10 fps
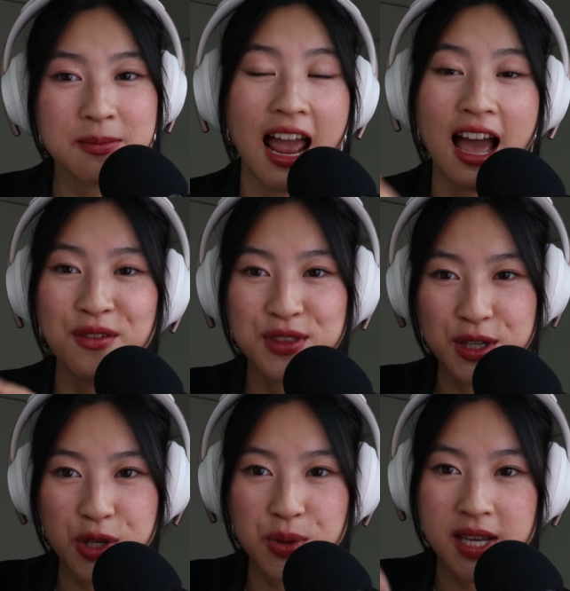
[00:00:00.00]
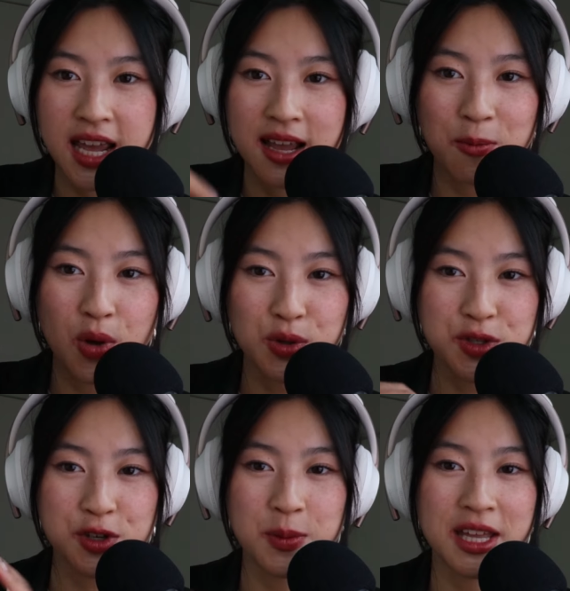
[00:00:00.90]
I have the Q&A and
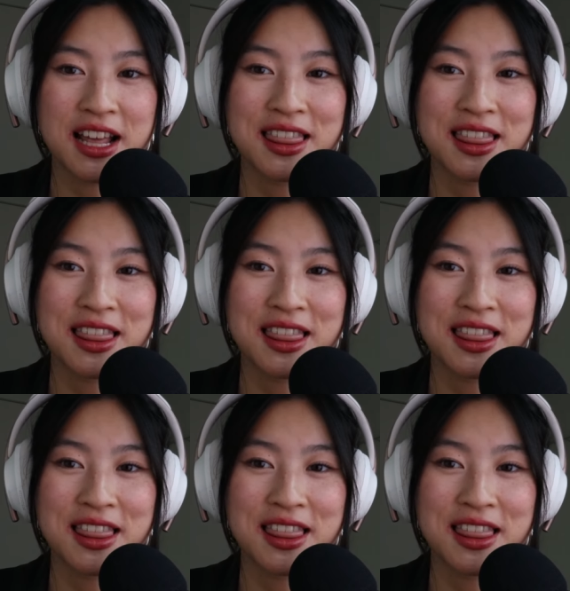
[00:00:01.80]
polls open.